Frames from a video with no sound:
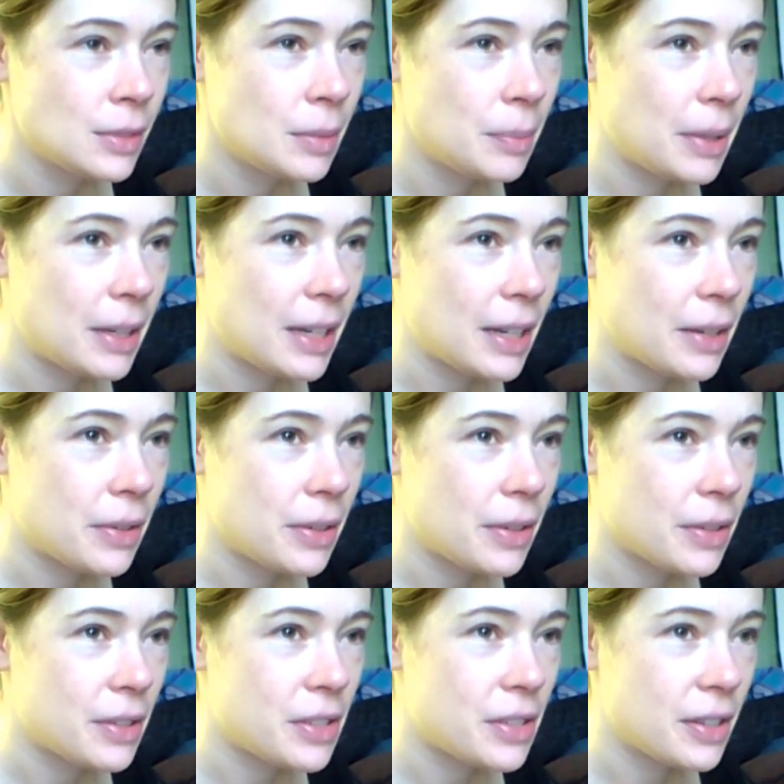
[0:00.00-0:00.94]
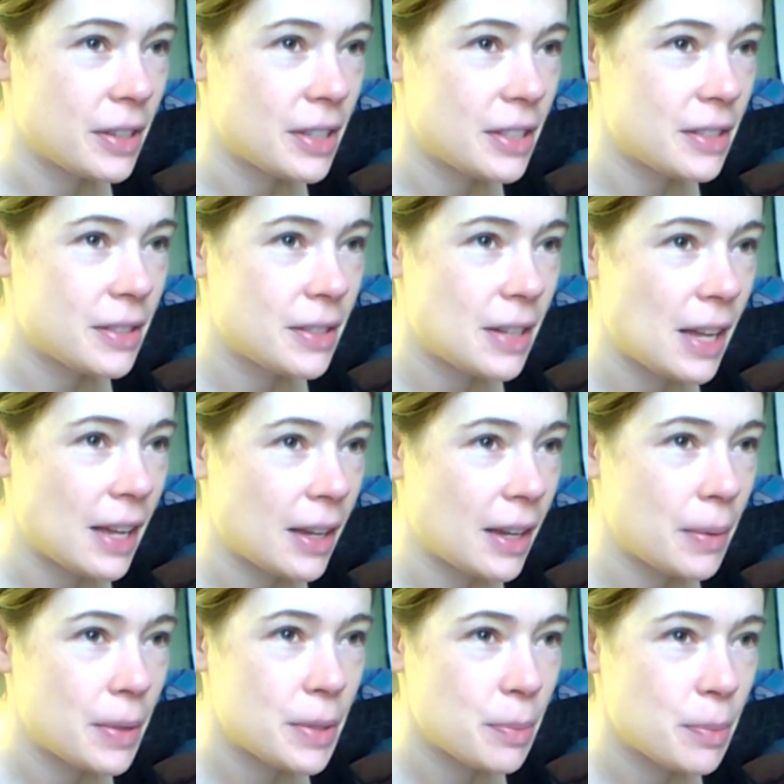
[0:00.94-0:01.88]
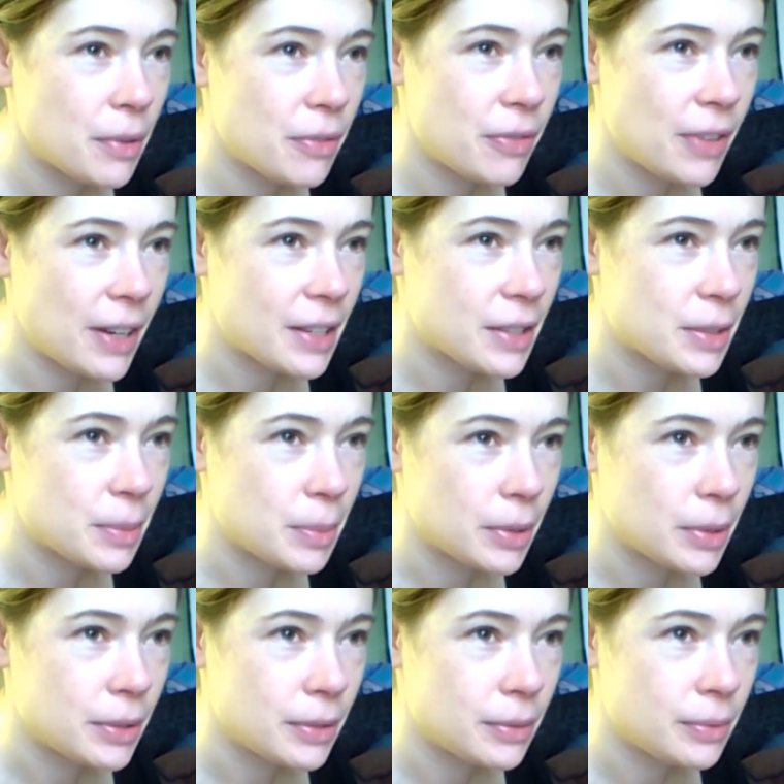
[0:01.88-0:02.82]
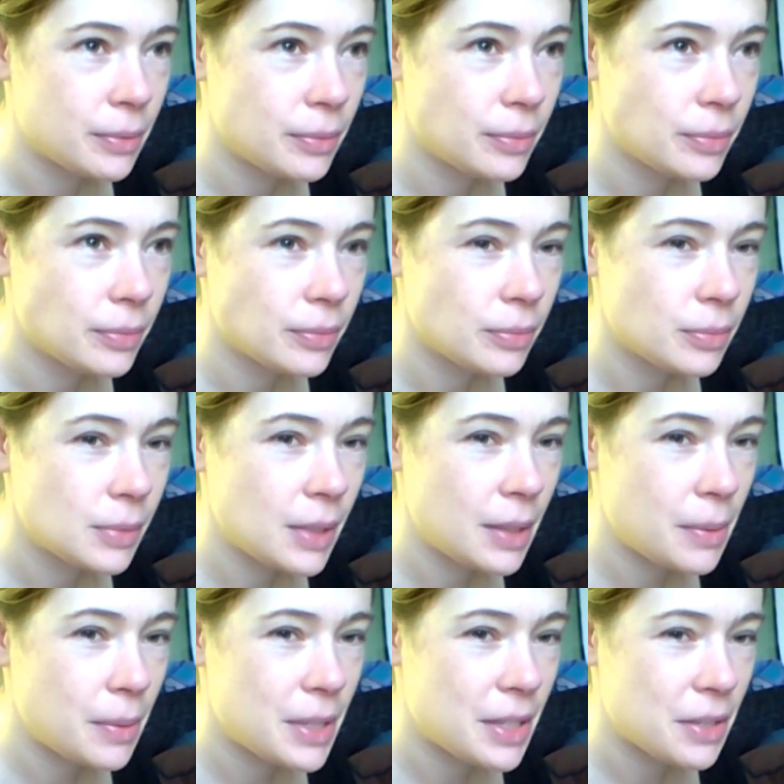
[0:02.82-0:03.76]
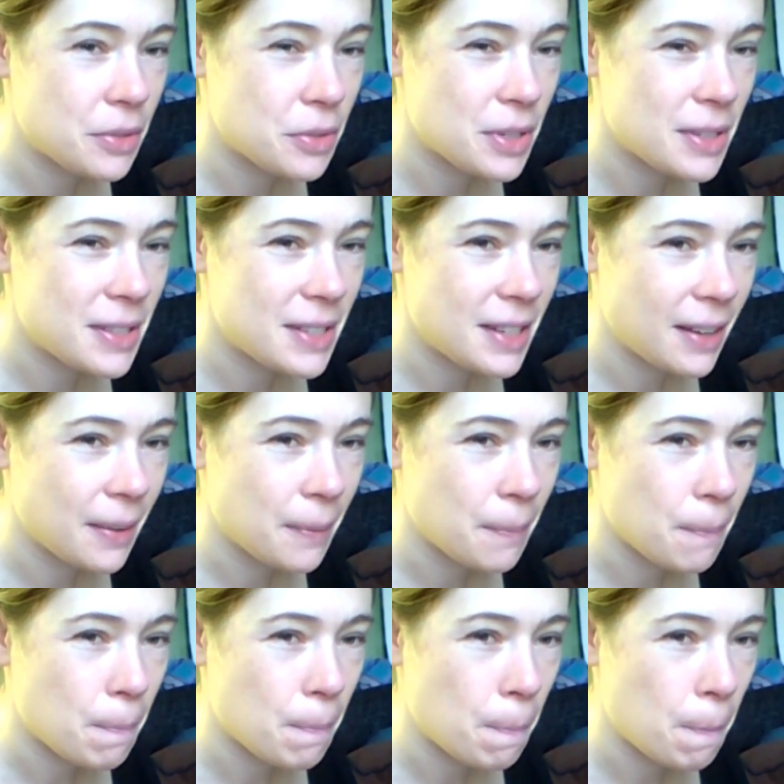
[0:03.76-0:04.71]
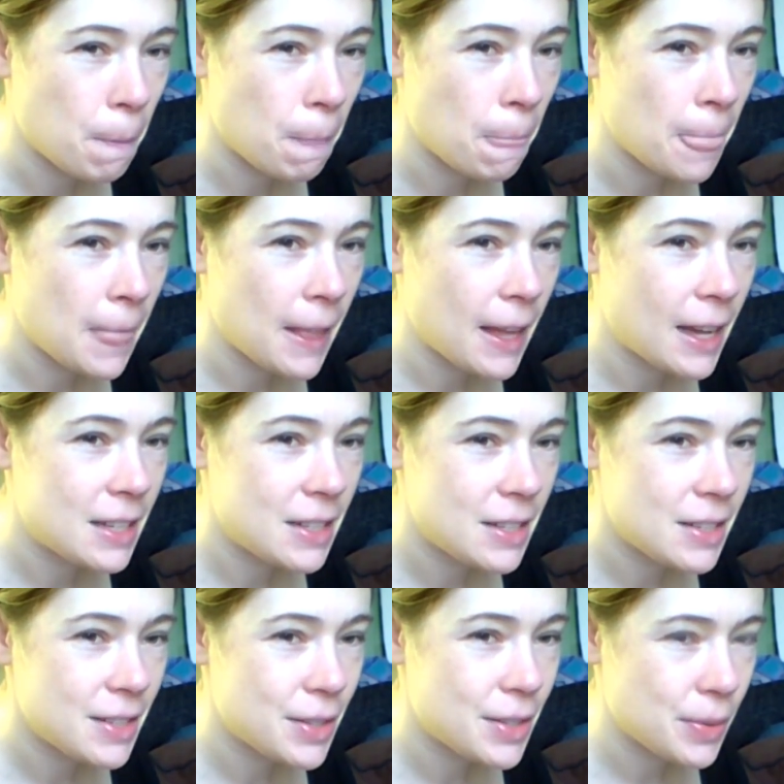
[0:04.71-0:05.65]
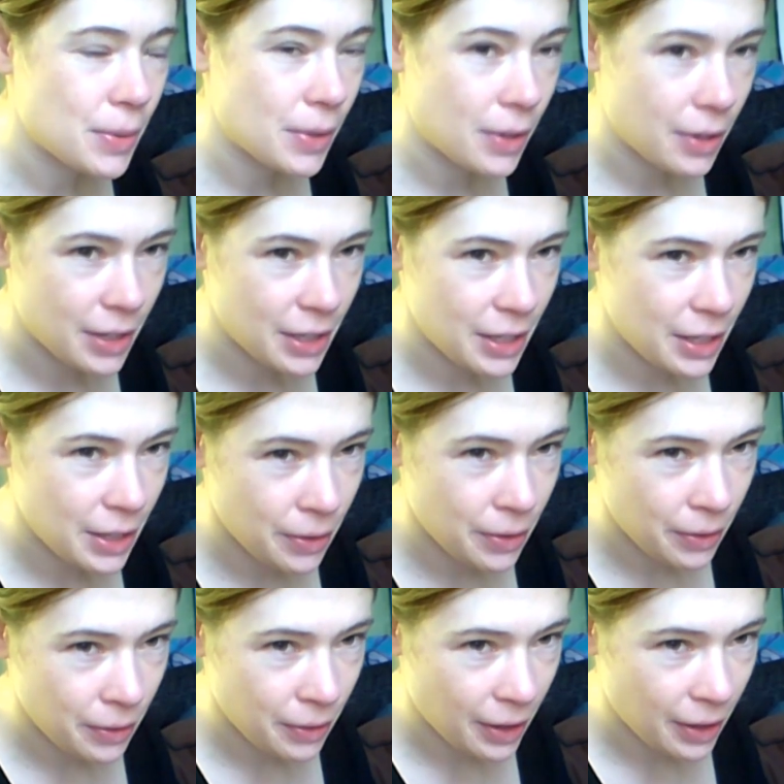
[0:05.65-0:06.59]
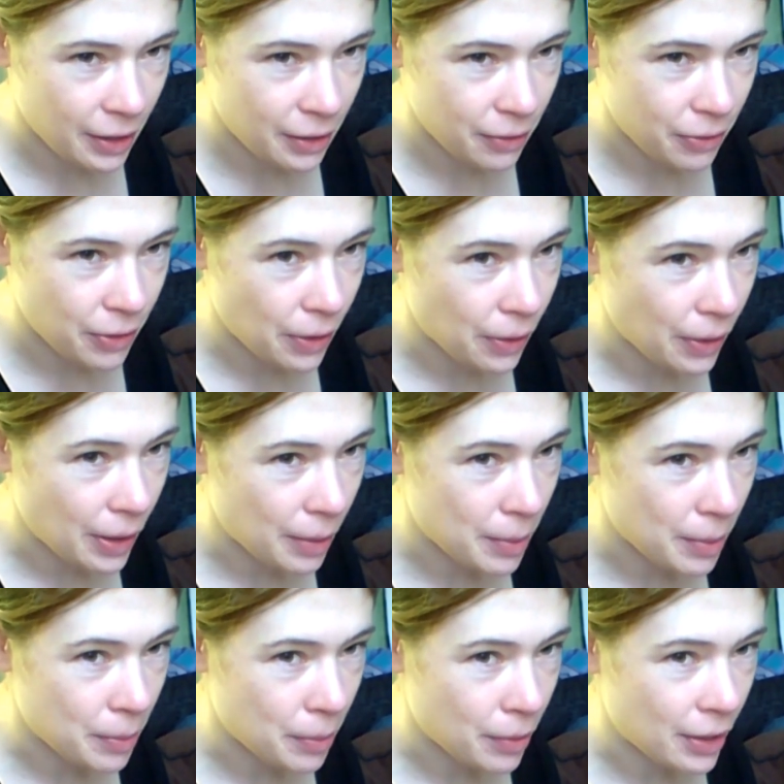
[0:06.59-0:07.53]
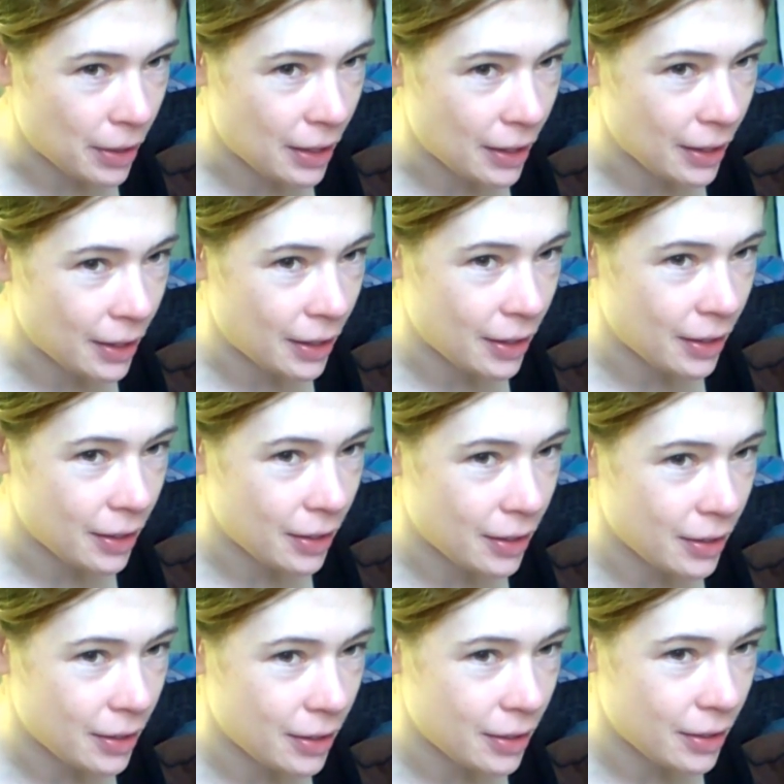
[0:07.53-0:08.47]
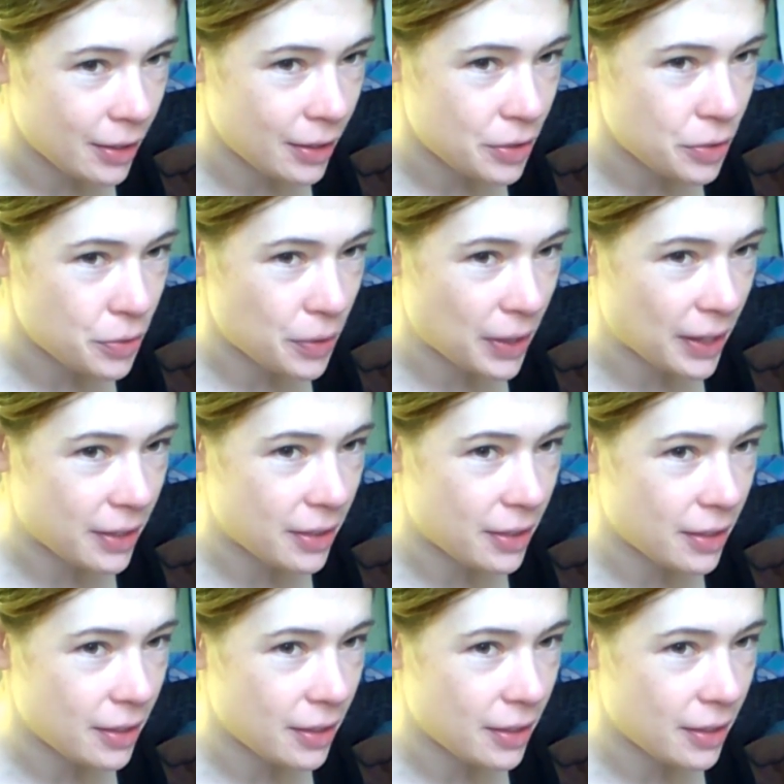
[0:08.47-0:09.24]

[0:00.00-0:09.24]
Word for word: But I could also, it's like I was more flexible. That was interesting. I didn't do cardio kind of yoga, but more like strength.